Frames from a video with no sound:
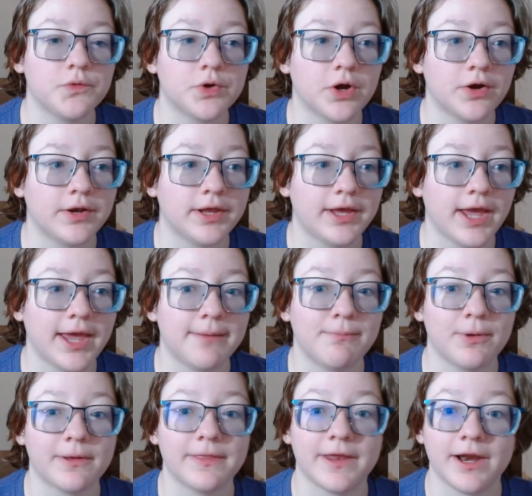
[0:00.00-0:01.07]
regarding a
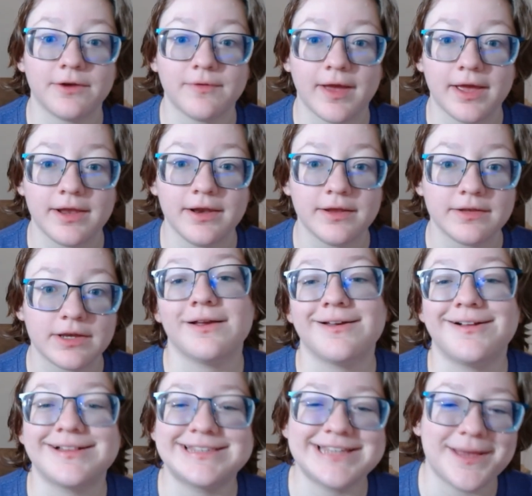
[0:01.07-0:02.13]
book that I read
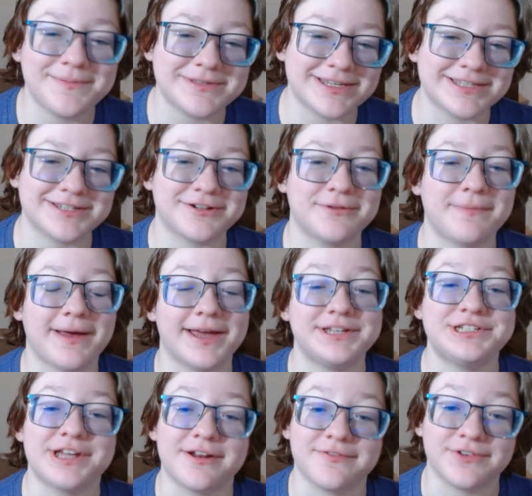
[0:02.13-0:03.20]
called Stepsister by
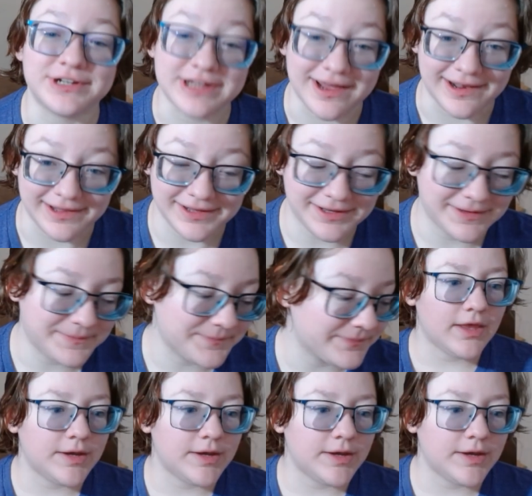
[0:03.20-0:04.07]
Jennifer Donnelly.